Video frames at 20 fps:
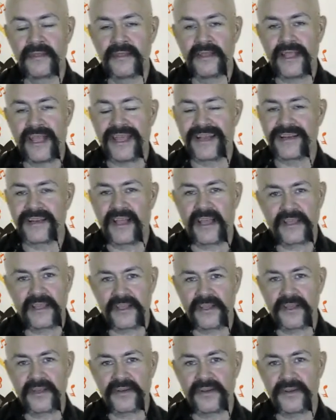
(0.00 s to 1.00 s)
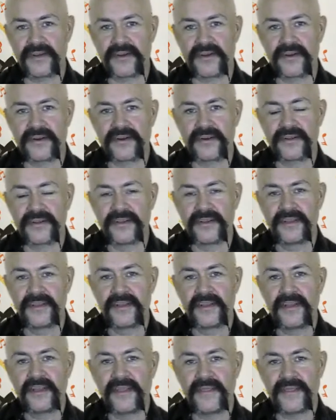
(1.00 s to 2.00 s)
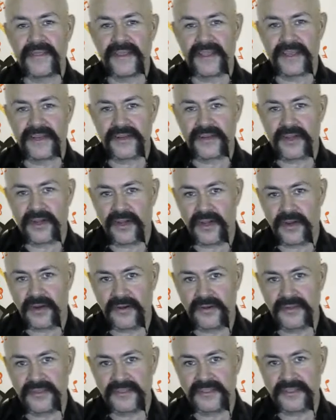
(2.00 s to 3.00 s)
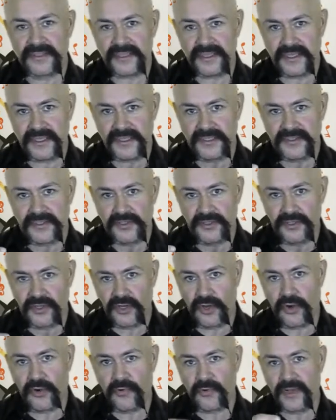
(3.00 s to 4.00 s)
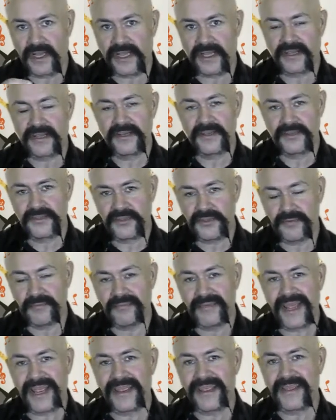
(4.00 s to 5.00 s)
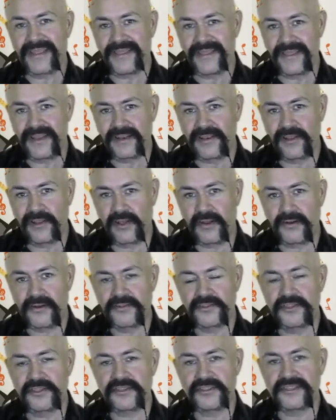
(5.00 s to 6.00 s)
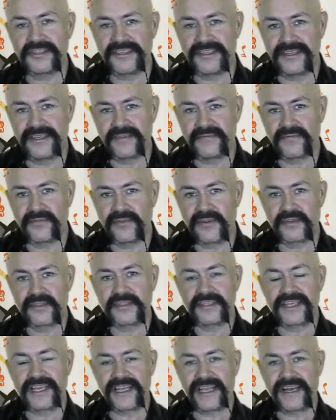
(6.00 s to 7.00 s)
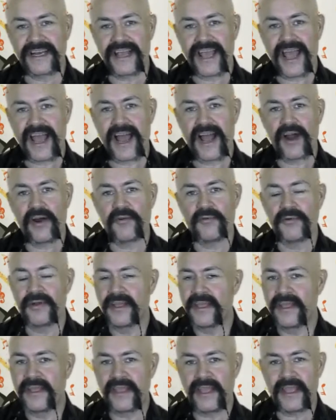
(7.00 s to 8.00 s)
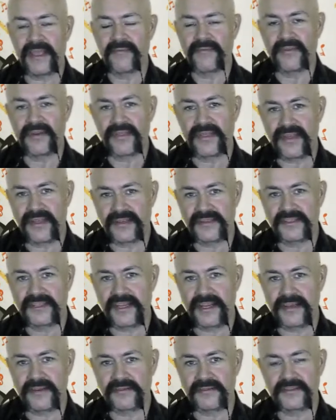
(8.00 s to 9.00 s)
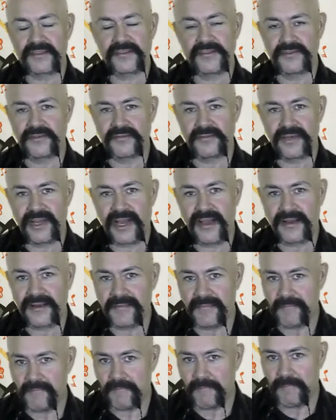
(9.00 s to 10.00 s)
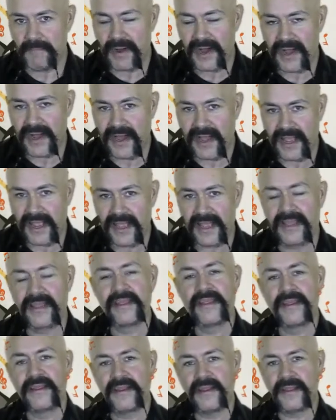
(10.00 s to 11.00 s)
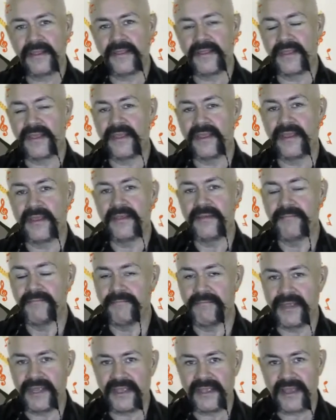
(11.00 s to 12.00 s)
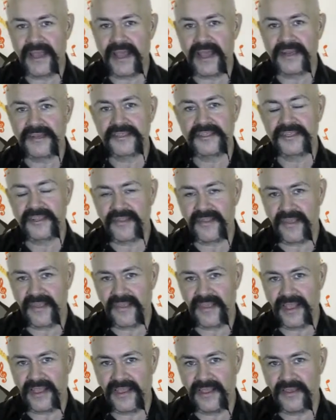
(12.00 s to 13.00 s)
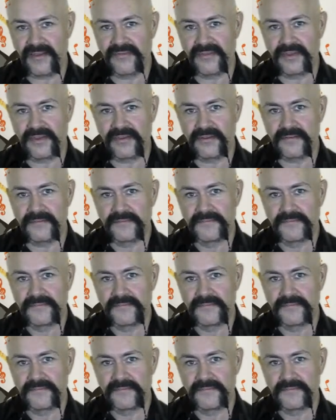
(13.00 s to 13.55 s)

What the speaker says: And like a guitar, the guitarist is going to make the largest difference in how everything sounds. Do not buy the BS that they give you,